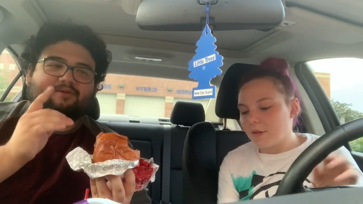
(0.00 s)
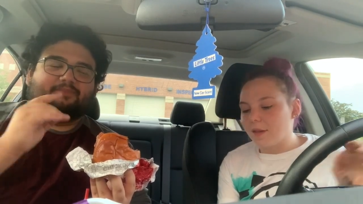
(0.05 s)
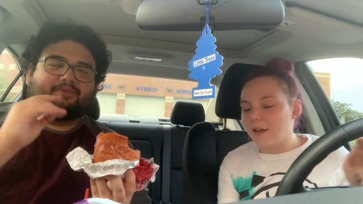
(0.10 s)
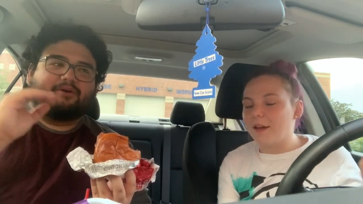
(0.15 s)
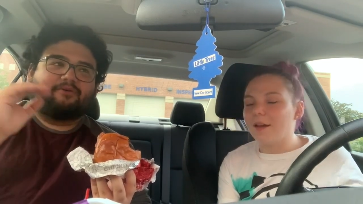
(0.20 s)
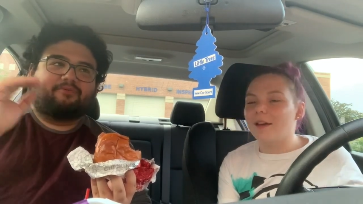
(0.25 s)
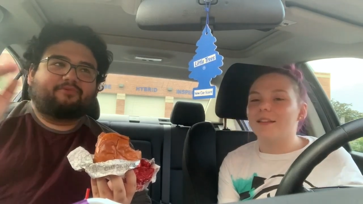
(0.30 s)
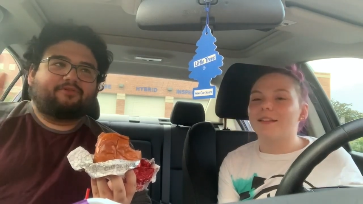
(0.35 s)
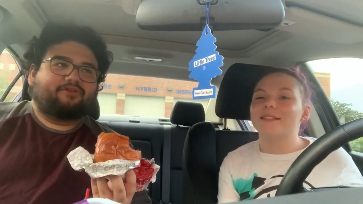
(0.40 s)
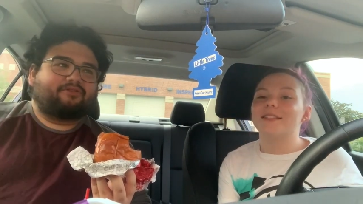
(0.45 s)

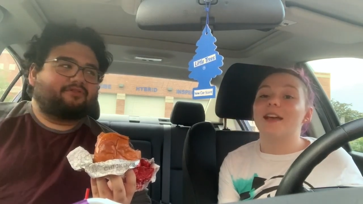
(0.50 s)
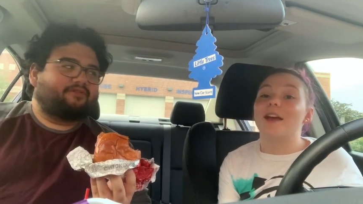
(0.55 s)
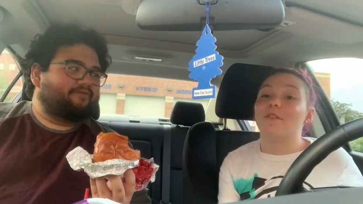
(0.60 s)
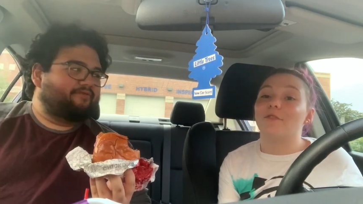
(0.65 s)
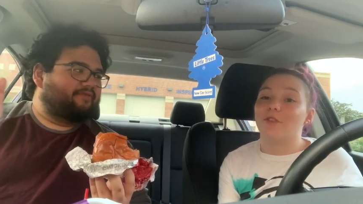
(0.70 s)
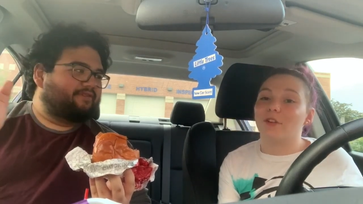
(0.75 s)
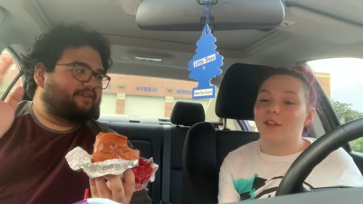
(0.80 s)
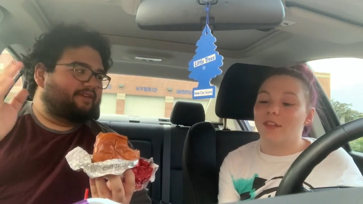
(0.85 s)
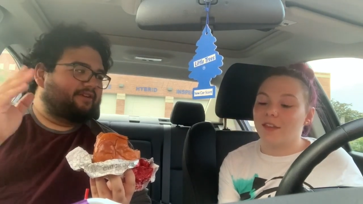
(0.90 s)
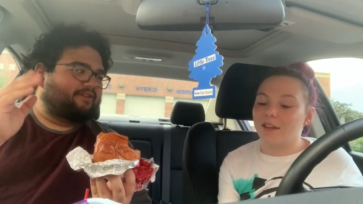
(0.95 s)
Speaker 1: But we're
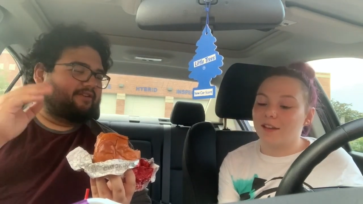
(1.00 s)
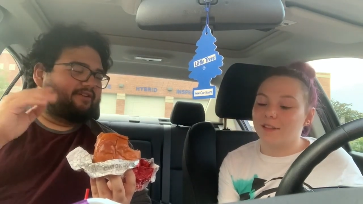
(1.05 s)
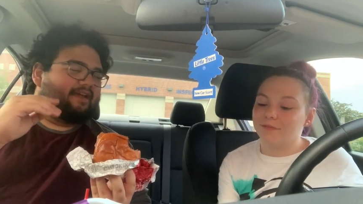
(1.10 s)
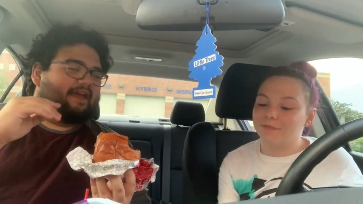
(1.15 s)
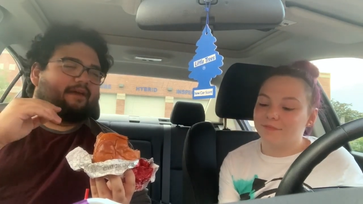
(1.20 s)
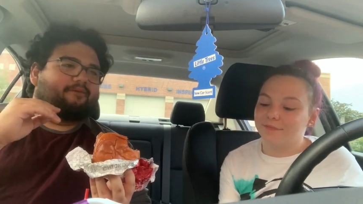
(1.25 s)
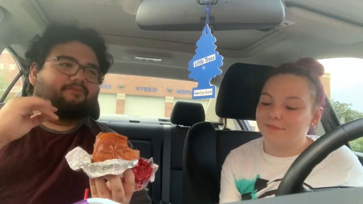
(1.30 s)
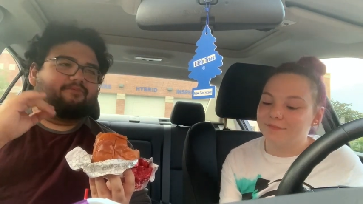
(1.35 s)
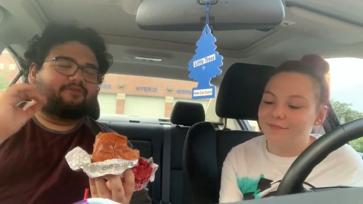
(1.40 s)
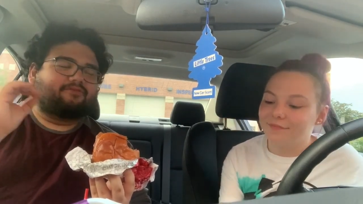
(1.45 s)
over there
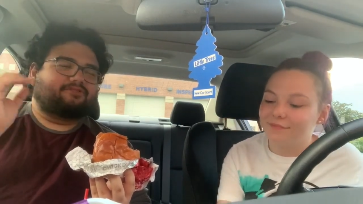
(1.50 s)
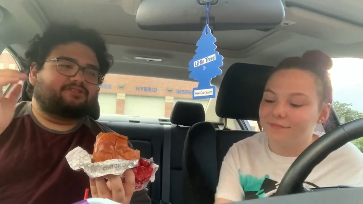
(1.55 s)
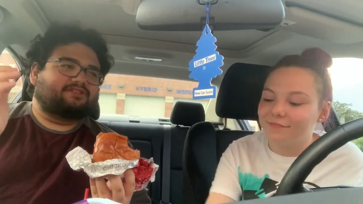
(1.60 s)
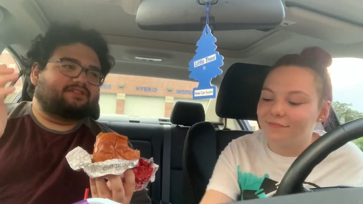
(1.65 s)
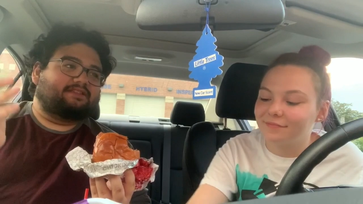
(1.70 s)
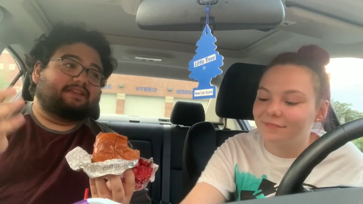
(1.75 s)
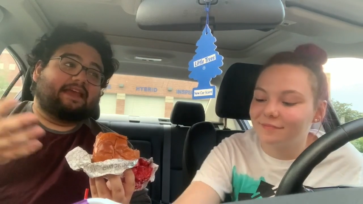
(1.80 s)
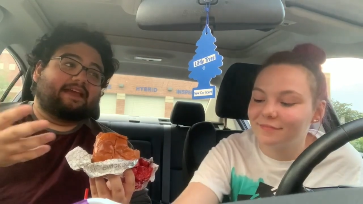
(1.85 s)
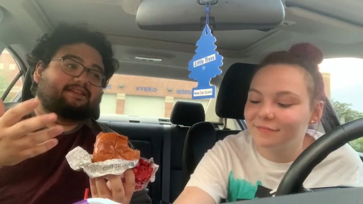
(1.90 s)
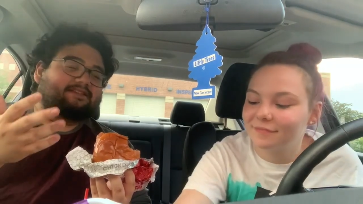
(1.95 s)
and we're
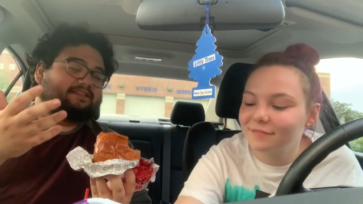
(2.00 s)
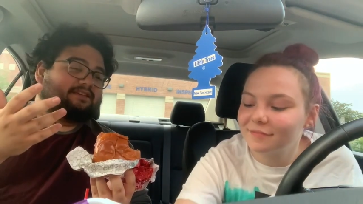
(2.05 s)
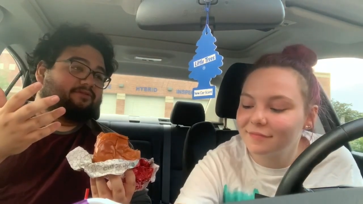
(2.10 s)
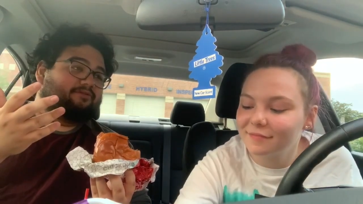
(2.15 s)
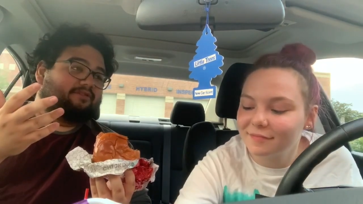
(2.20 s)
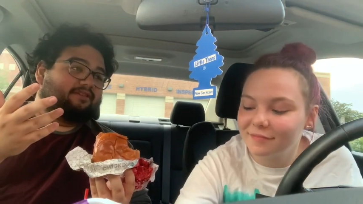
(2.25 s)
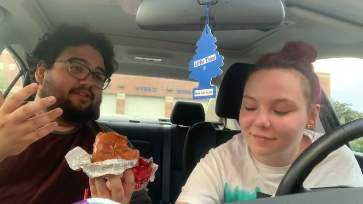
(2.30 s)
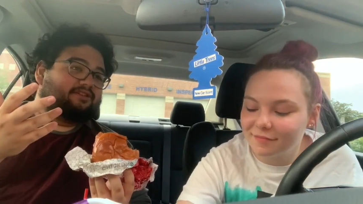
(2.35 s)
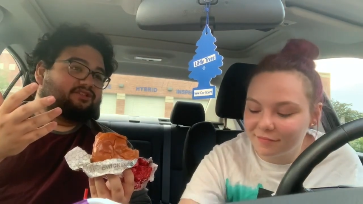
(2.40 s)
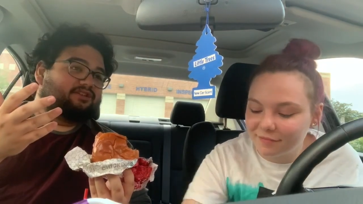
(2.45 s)
just dancing
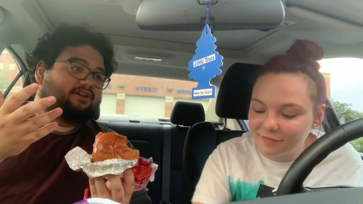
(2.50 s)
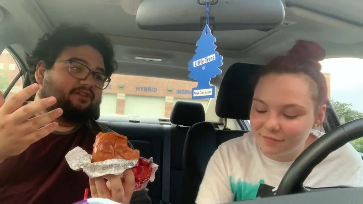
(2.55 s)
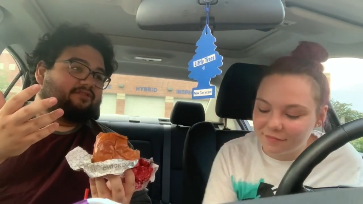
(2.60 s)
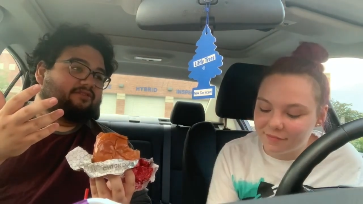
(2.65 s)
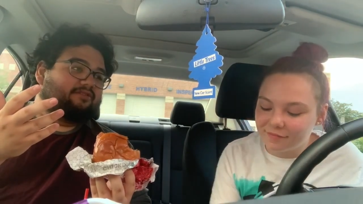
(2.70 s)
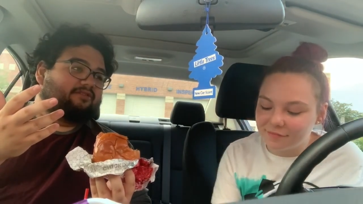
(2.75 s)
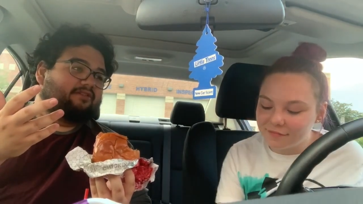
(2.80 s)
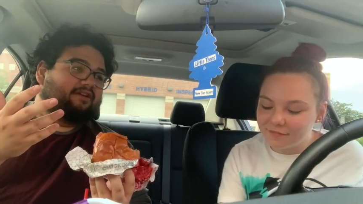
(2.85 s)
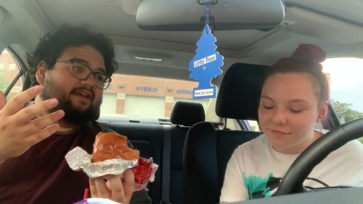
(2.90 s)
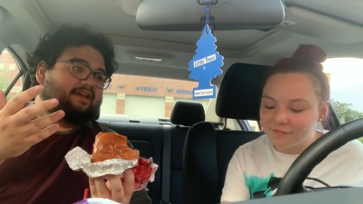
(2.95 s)
with each
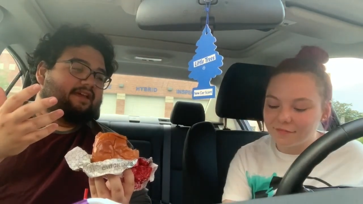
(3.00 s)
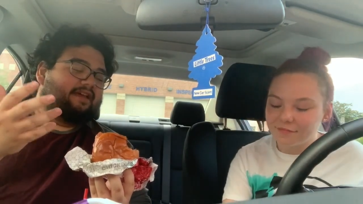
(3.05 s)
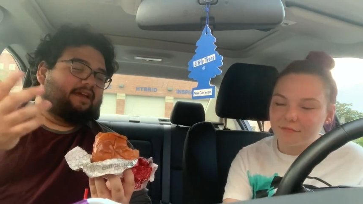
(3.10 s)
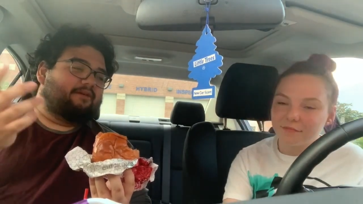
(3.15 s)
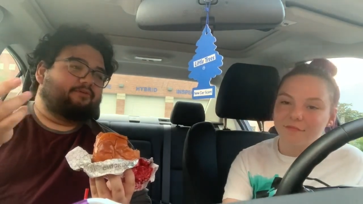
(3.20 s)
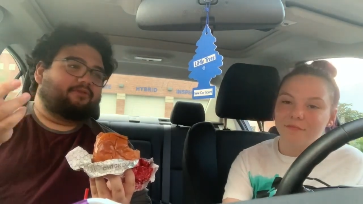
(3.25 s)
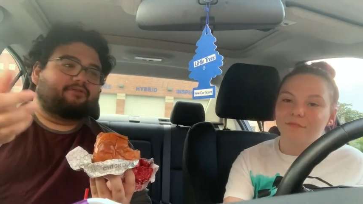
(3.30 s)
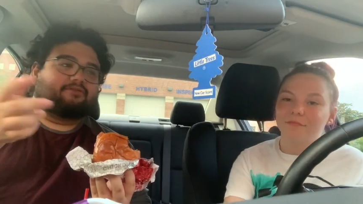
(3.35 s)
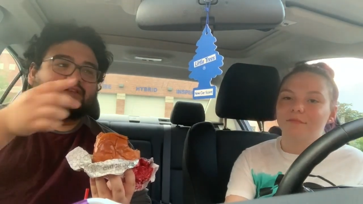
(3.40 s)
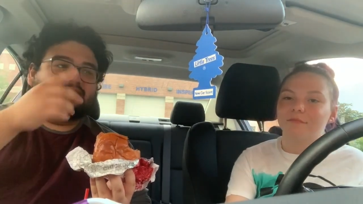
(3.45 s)
other
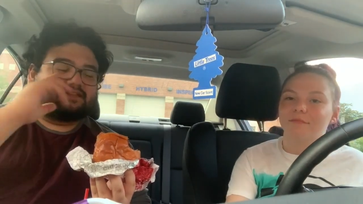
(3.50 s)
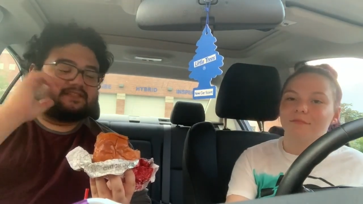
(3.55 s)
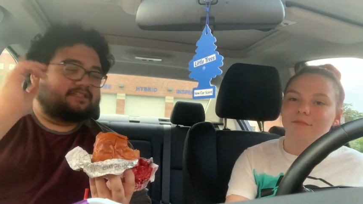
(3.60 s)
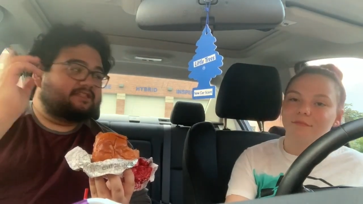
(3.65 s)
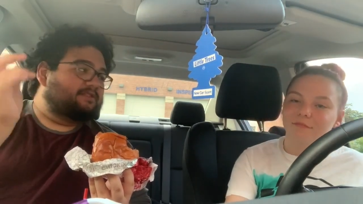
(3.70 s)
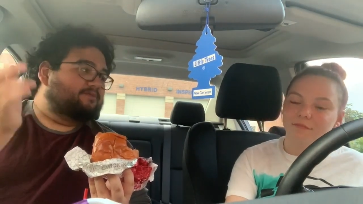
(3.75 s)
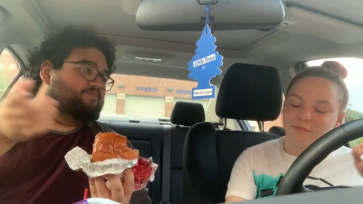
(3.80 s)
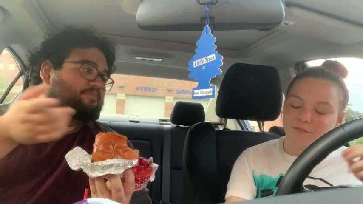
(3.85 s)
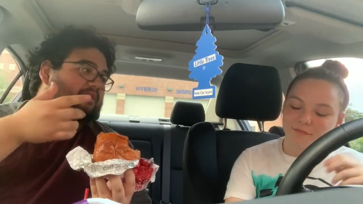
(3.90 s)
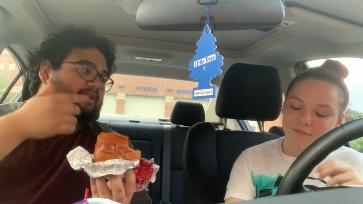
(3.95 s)
and we were like
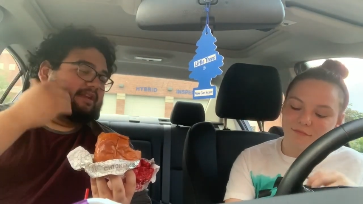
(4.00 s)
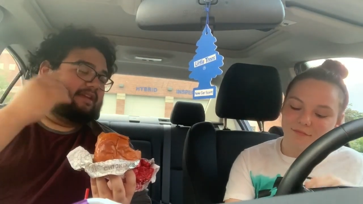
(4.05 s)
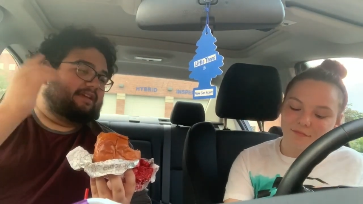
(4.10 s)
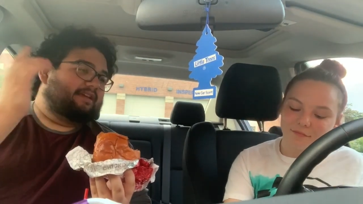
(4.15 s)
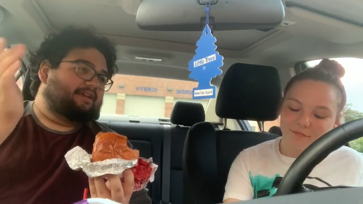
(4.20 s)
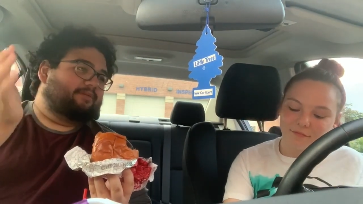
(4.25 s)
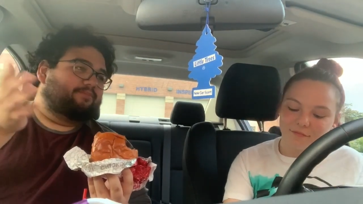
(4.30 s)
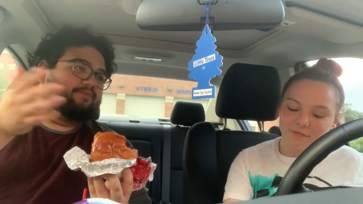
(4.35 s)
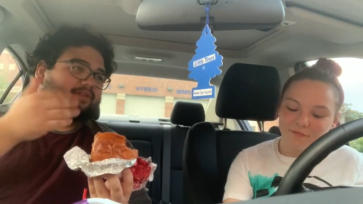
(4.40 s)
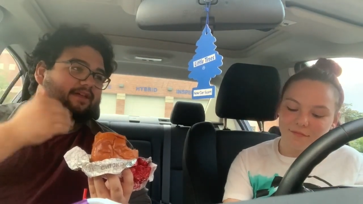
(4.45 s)

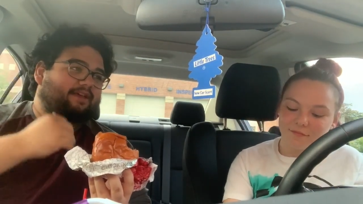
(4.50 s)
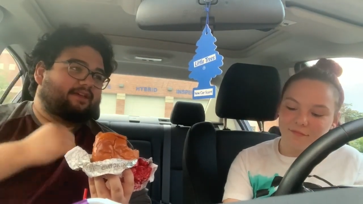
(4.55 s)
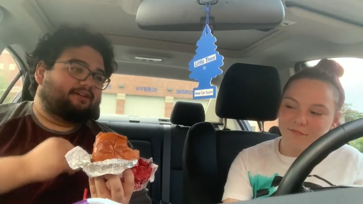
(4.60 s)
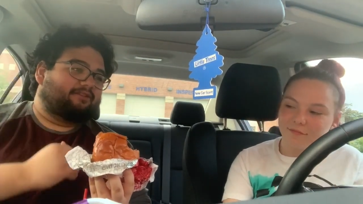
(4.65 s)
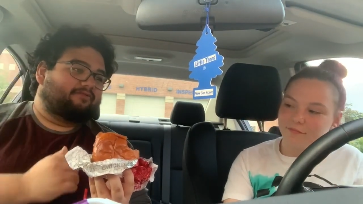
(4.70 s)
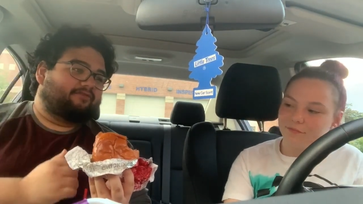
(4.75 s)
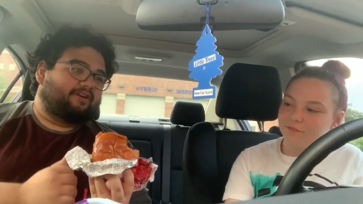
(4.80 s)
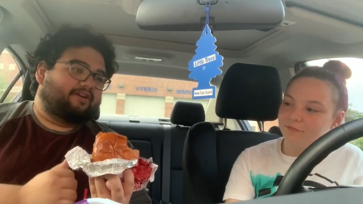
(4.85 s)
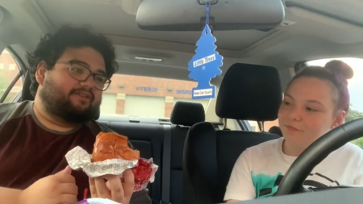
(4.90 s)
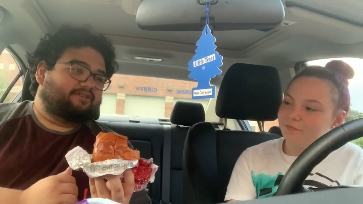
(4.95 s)
spinning and playing
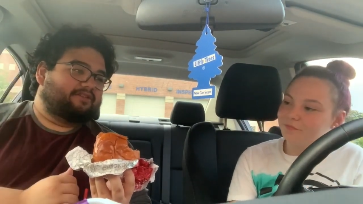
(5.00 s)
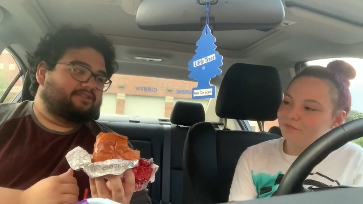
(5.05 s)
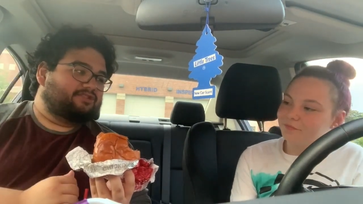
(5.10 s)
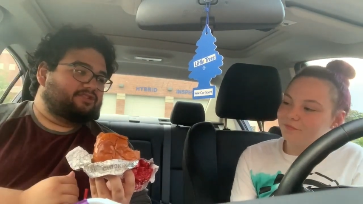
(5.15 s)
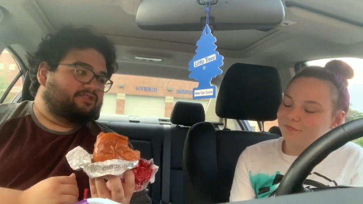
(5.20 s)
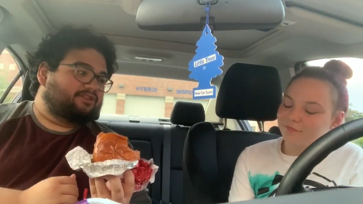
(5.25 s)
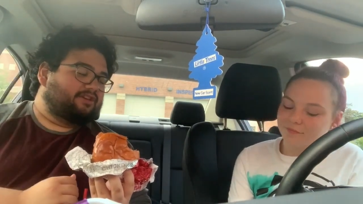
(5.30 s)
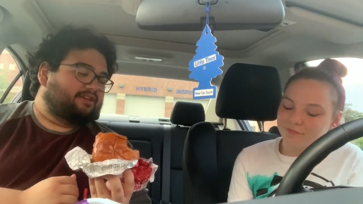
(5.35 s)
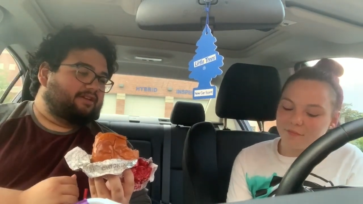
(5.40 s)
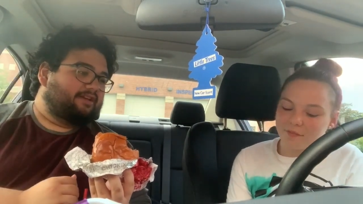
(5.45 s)
around and
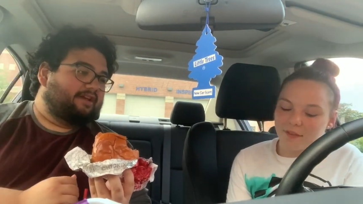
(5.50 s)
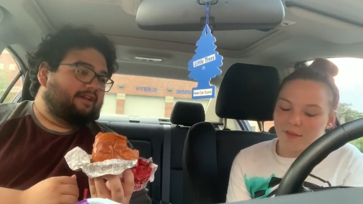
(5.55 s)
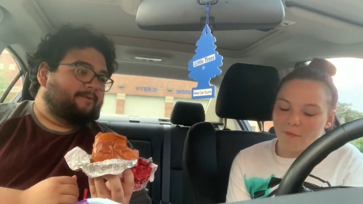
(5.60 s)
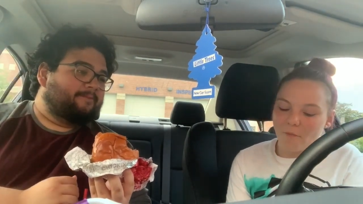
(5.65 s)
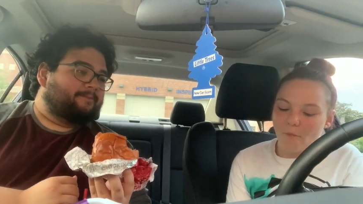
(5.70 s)
shit